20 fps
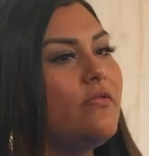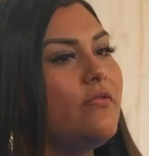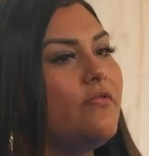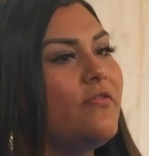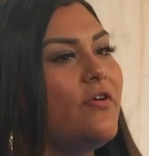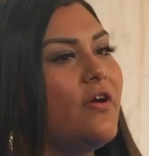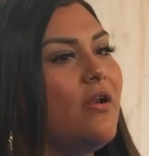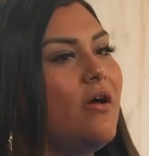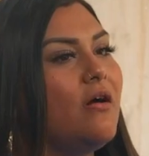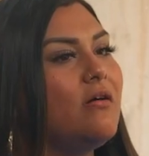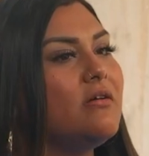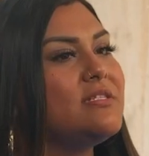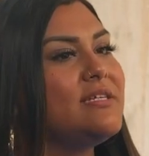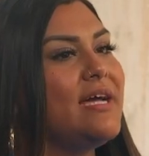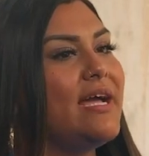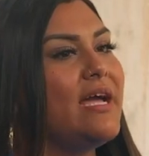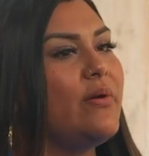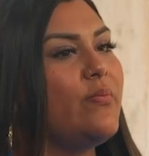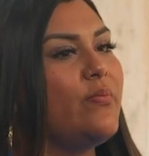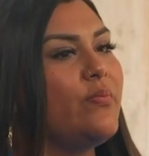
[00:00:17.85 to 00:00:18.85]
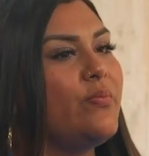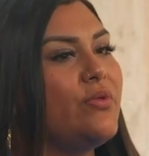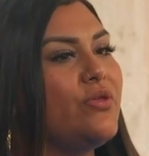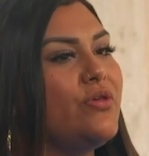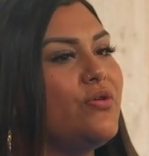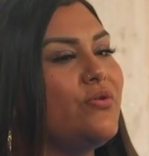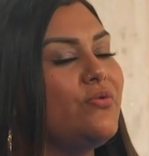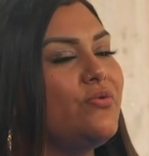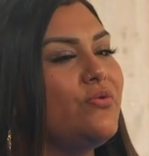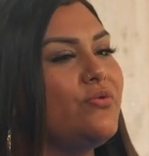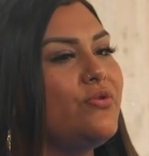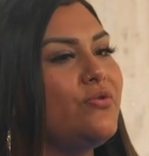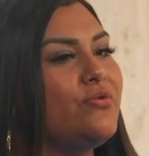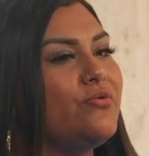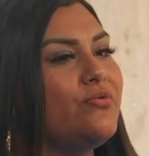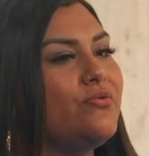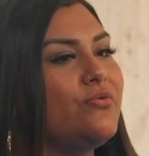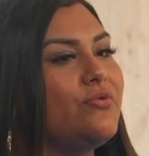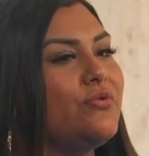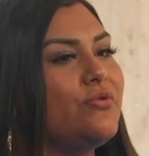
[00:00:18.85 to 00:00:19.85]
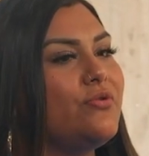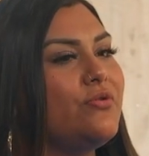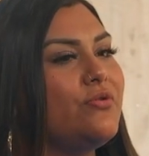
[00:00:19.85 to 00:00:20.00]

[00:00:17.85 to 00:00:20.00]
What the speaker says: For a long time, you